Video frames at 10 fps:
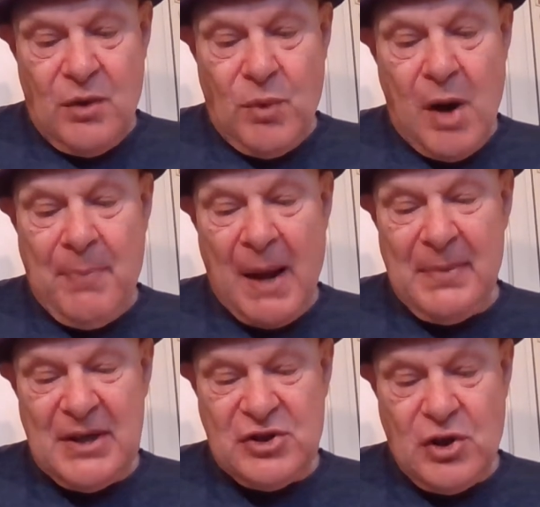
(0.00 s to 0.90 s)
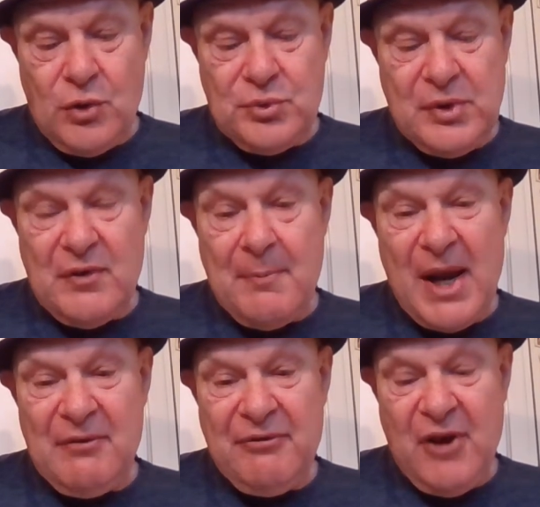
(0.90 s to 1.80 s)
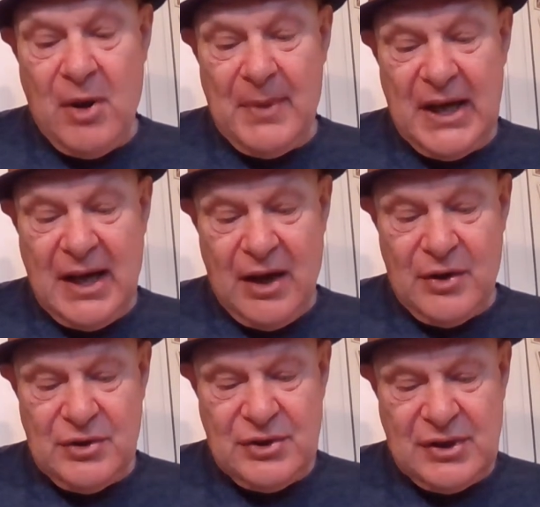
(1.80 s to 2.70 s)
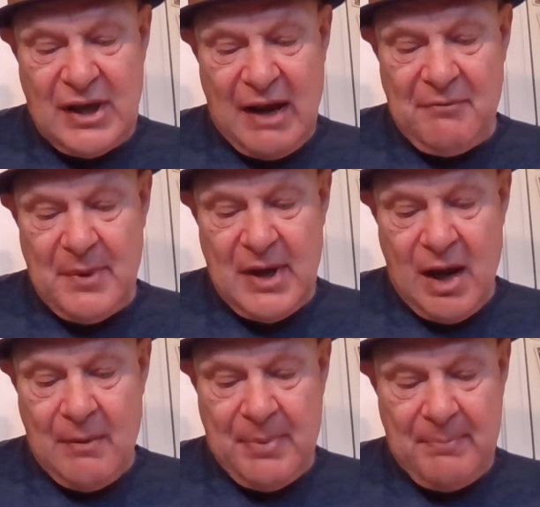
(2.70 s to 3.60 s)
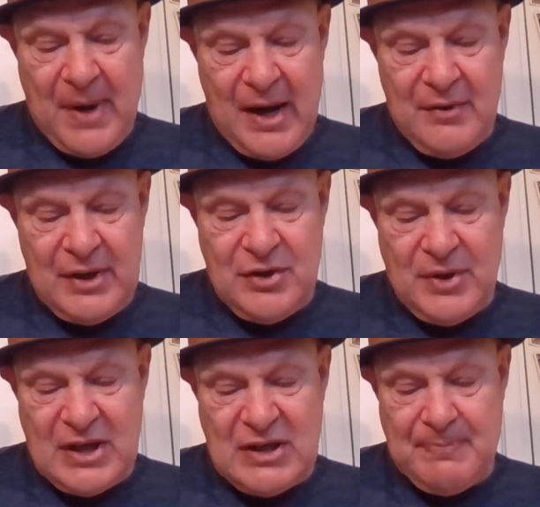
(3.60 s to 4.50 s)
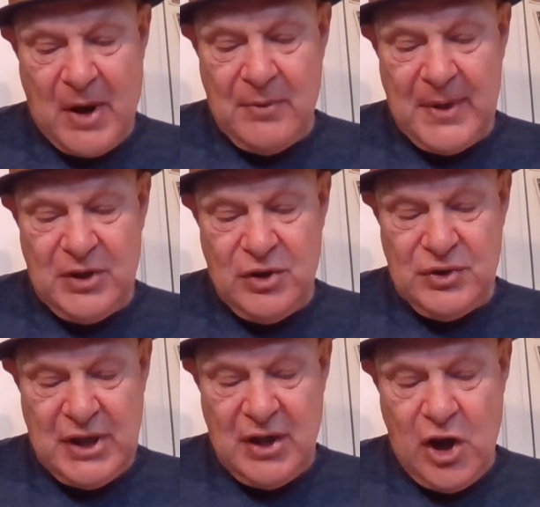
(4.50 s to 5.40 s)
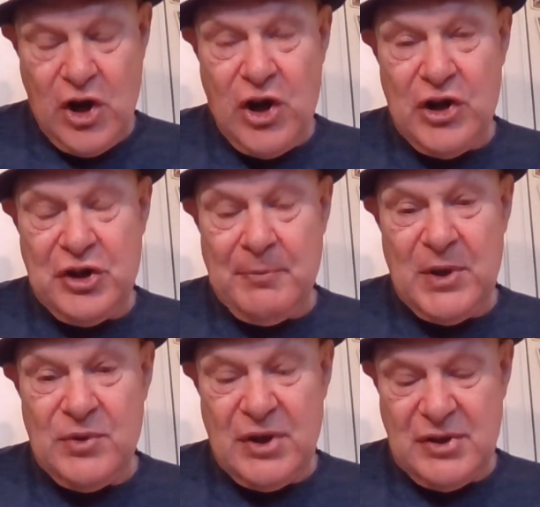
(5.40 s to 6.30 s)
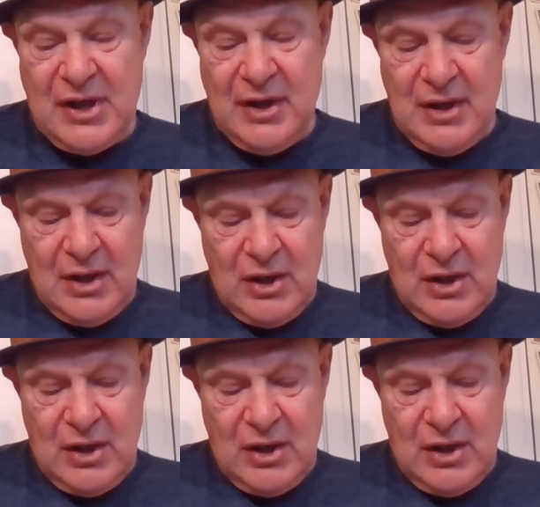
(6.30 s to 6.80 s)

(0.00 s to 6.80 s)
While public schools will remain firmly closed, the government are preparing to experiment using herd immunity,